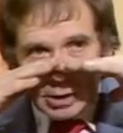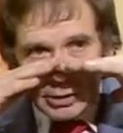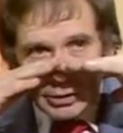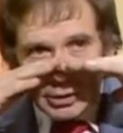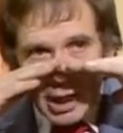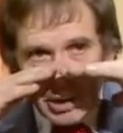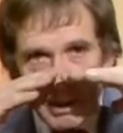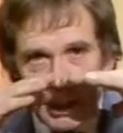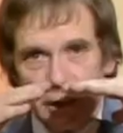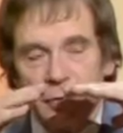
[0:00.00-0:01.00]
because
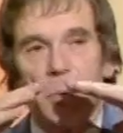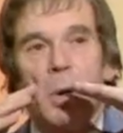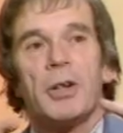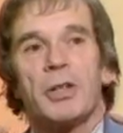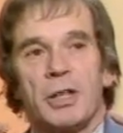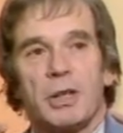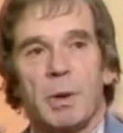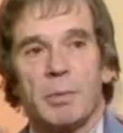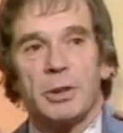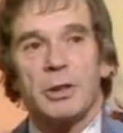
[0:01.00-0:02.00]
yashmak is for modesty's
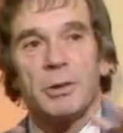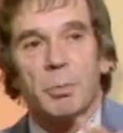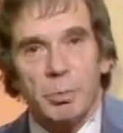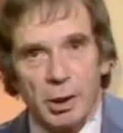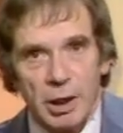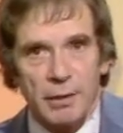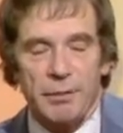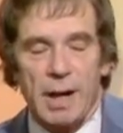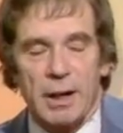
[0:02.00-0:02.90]
purpose. This is purely